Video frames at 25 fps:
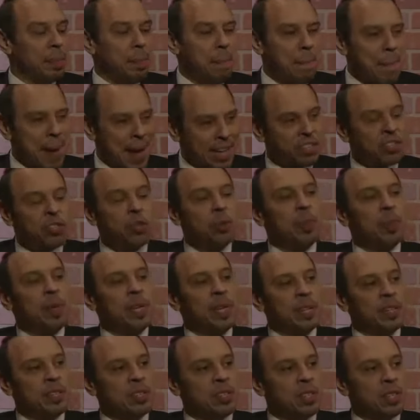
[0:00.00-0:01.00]
a
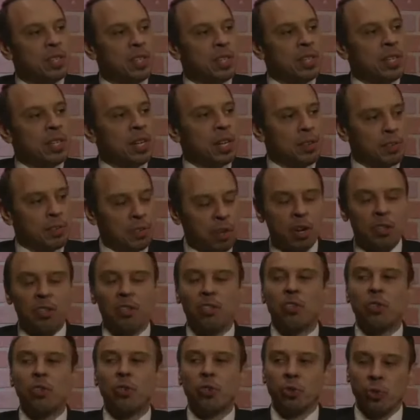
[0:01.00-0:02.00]
masterpiece of
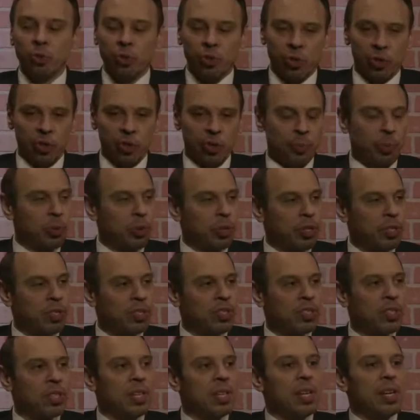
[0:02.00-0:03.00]
constitutional
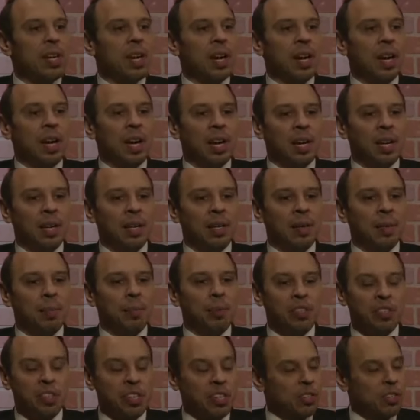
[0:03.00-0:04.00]
jurisprudence.
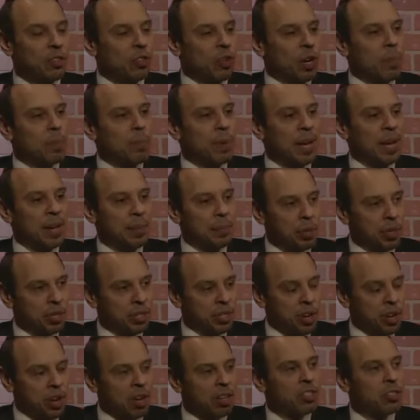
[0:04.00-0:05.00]
President Trump had
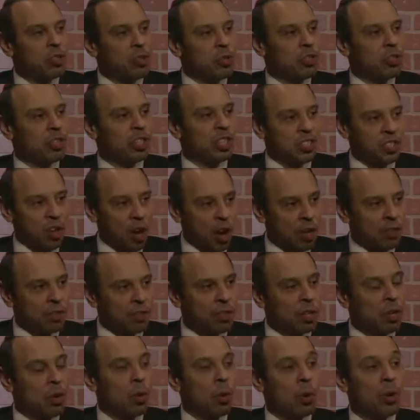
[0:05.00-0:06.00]
put constitutionalists on
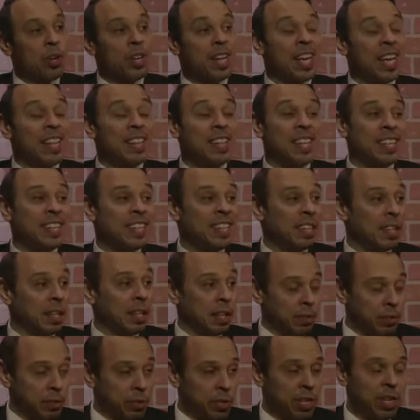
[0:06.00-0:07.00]
the court and they
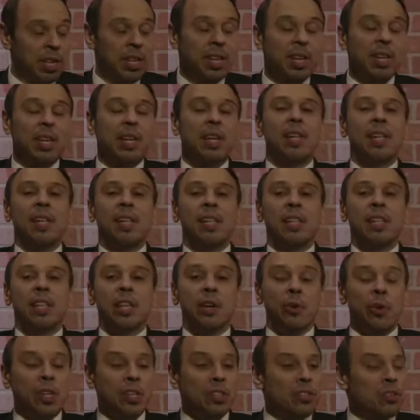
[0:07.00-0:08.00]
delivered.
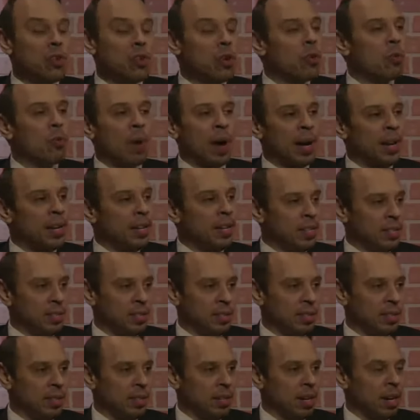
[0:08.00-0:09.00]
There is no right
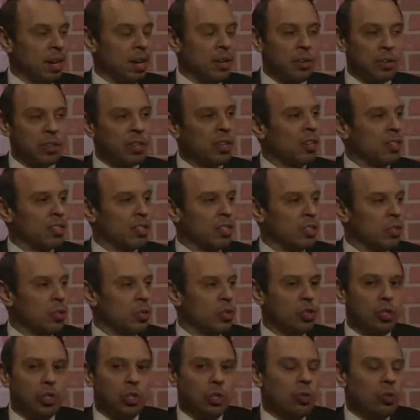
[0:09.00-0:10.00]
under the
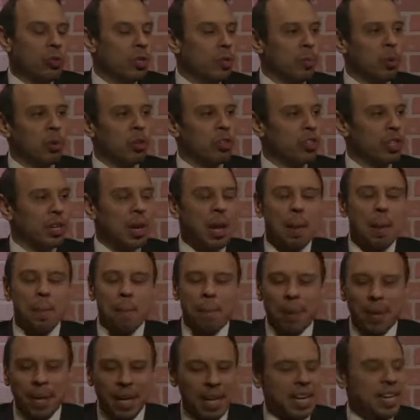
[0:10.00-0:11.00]
Constitution to an abortion.
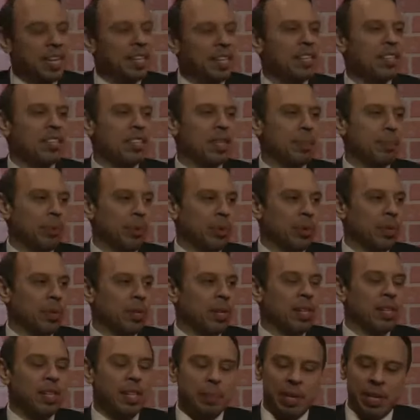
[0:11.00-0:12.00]
Plain and simple.
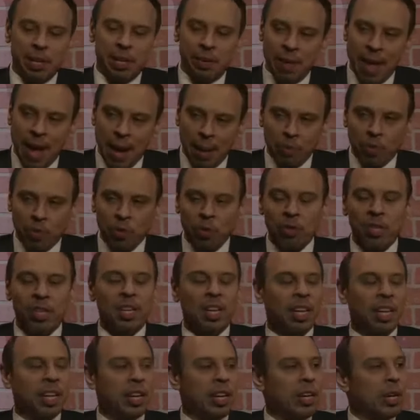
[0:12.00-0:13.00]
They made it absolutely
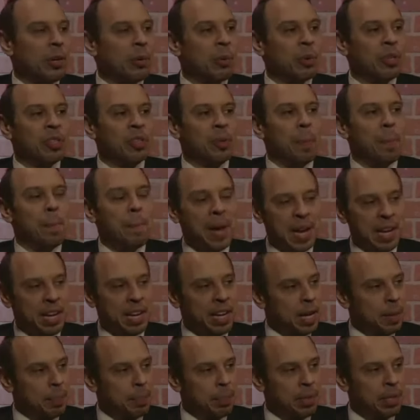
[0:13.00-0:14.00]
clear. It was made
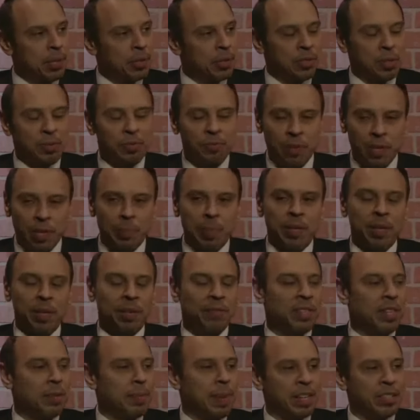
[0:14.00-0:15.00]
up. It was a figment
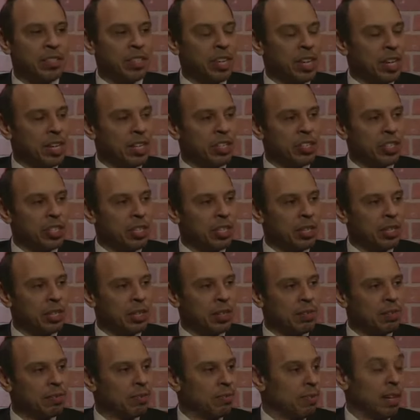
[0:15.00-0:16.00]
of the imagination
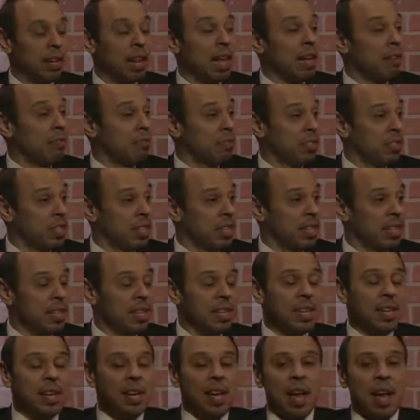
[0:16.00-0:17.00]
of the left.
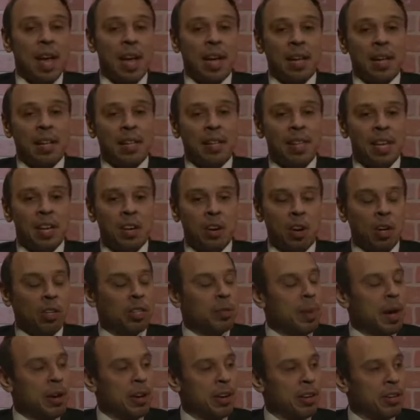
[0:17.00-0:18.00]
And they called
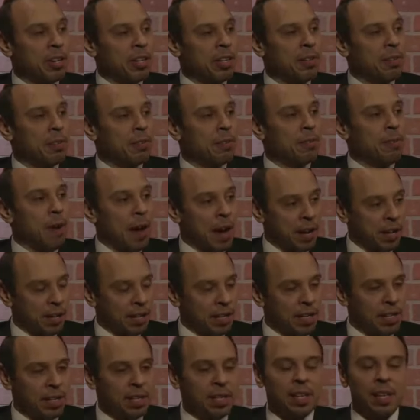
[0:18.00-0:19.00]
them out on it
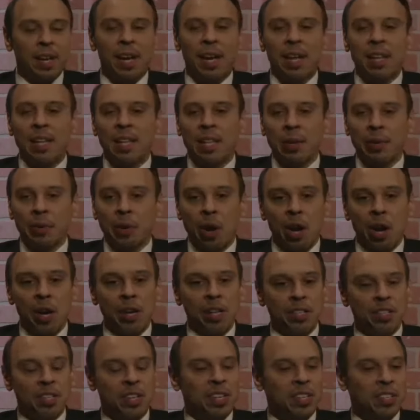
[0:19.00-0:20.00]
finally. And they were
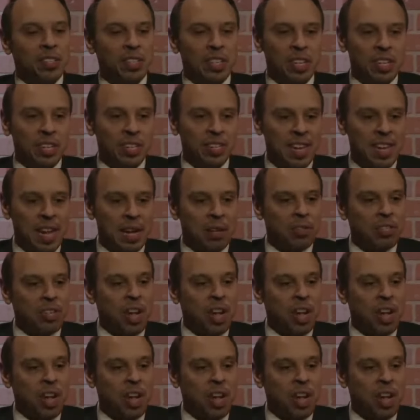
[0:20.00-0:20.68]
honest. And they said, it is now